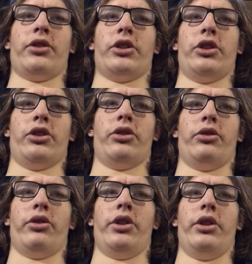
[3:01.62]
versus
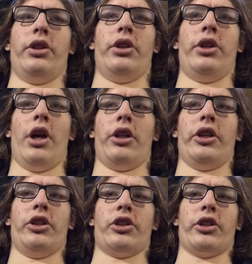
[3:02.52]

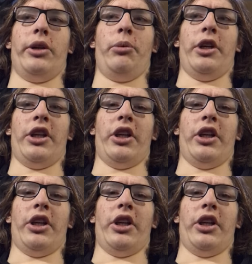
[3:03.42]
yelling and screaming